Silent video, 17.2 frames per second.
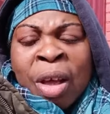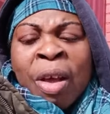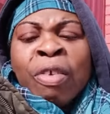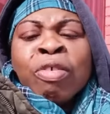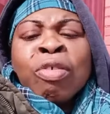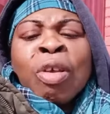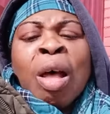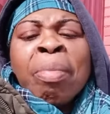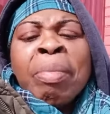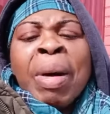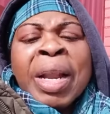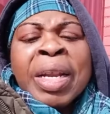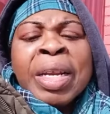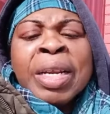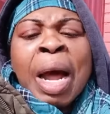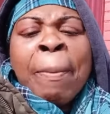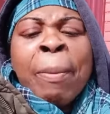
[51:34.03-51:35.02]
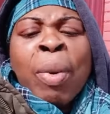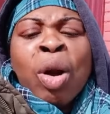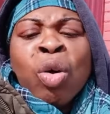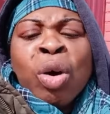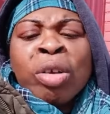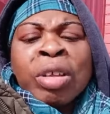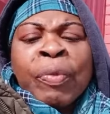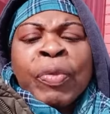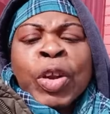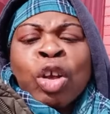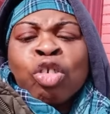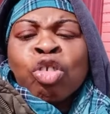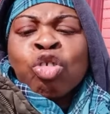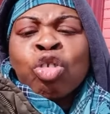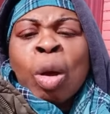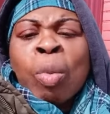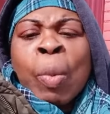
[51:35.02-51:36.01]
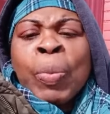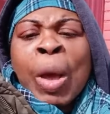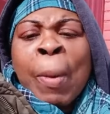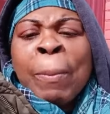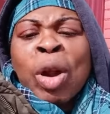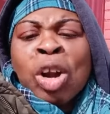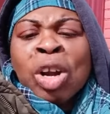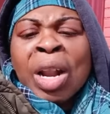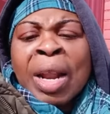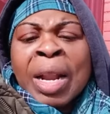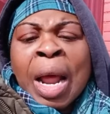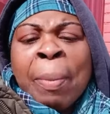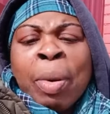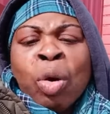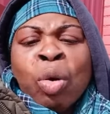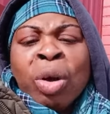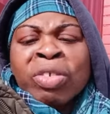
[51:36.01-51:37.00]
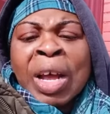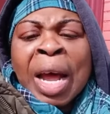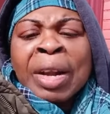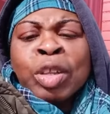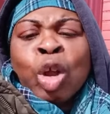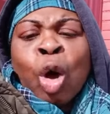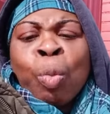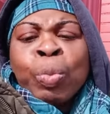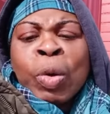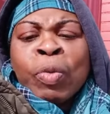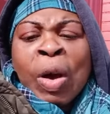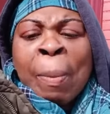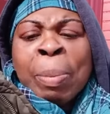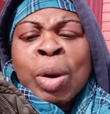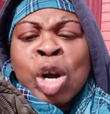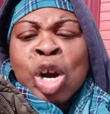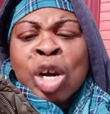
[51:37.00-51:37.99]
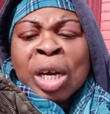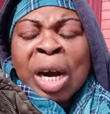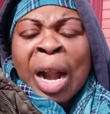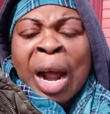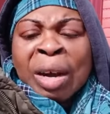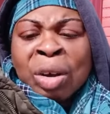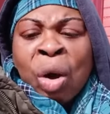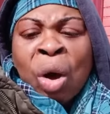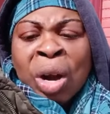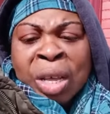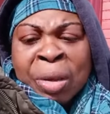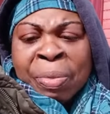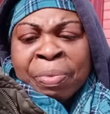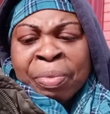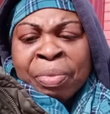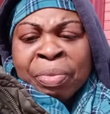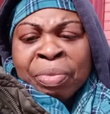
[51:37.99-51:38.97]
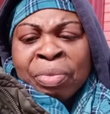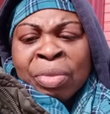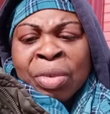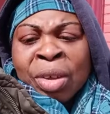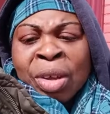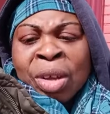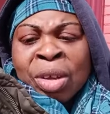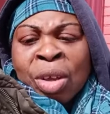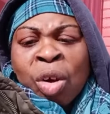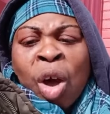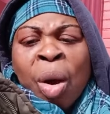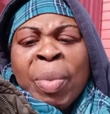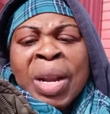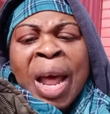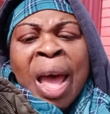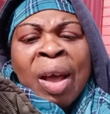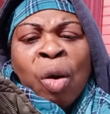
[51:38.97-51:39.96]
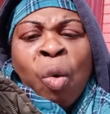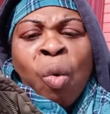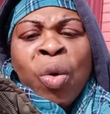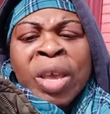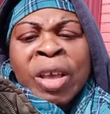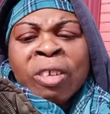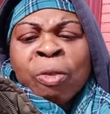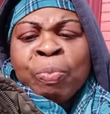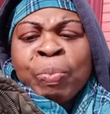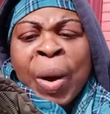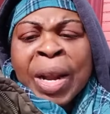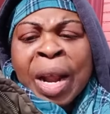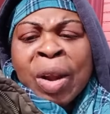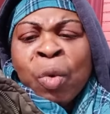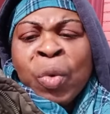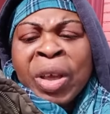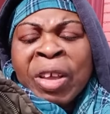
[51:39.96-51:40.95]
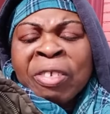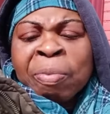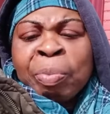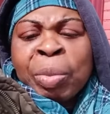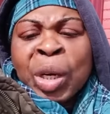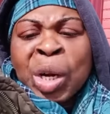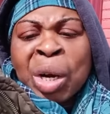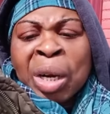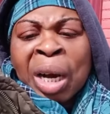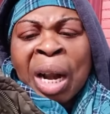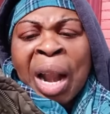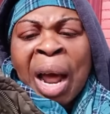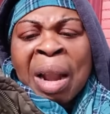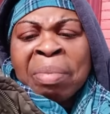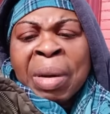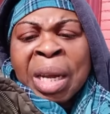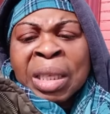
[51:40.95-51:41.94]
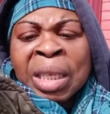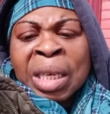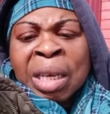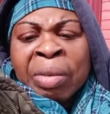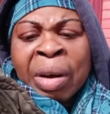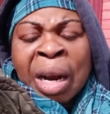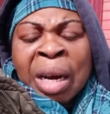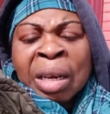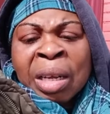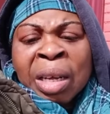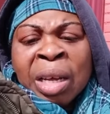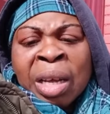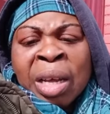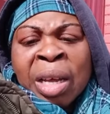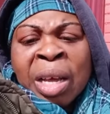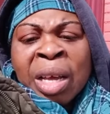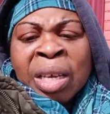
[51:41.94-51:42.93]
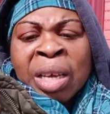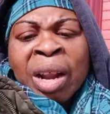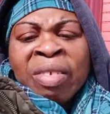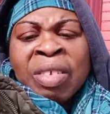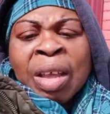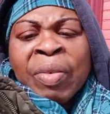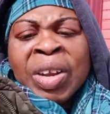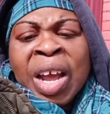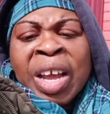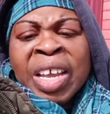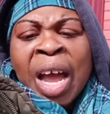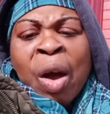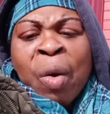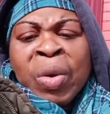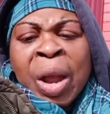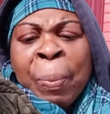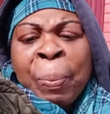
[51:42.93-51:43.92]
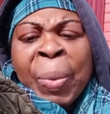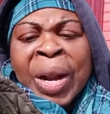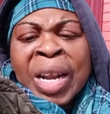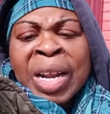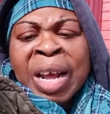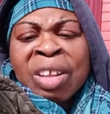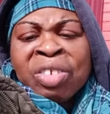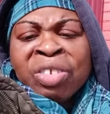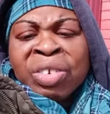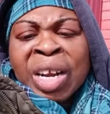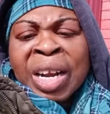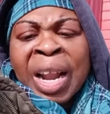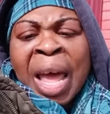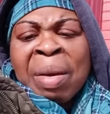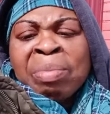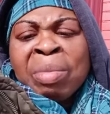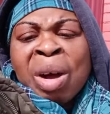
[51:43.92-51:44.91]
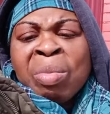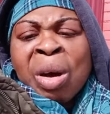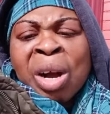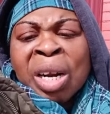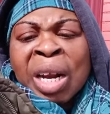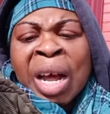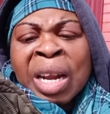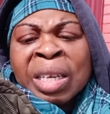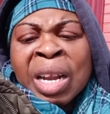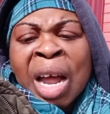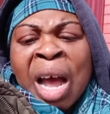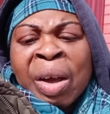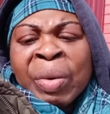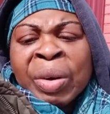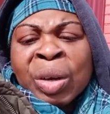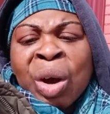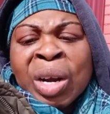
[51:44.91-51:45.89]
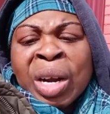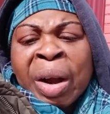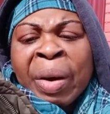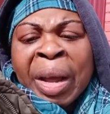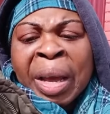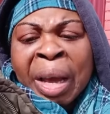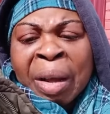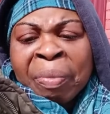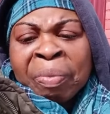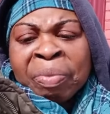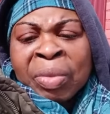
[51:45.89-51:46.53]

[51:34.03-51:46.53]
Somebody need a bulldozer for just shove up your blood clot and bulldozer and dump your blood clot gully. You're coming like a waste pad and waste blood clot material. You don't see every day you wear pad and a drain like bumper clot dog with gonorrhea.